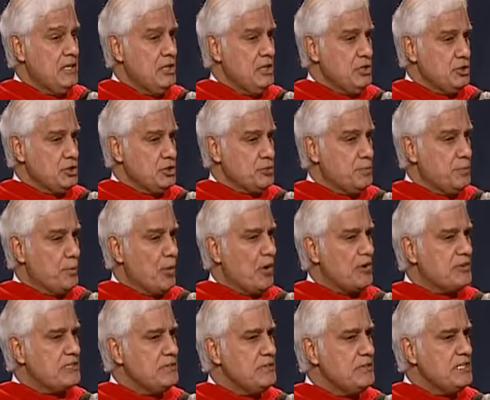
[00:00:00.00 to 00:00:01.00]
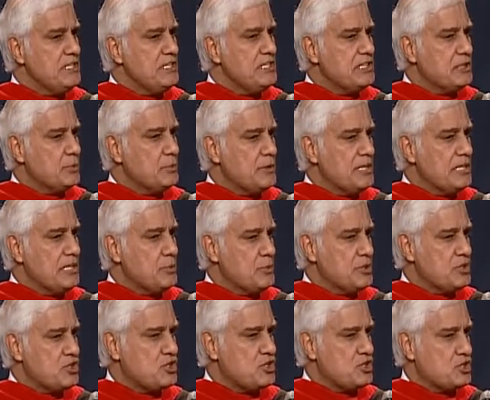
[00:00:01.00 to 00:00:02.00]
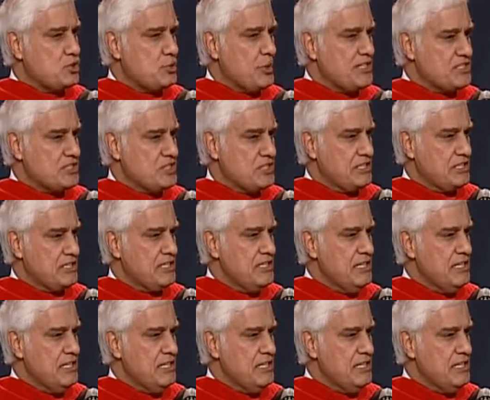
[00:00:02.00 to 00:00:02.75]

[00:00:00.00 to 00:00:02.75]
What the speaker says: You brought him in here when he was 20.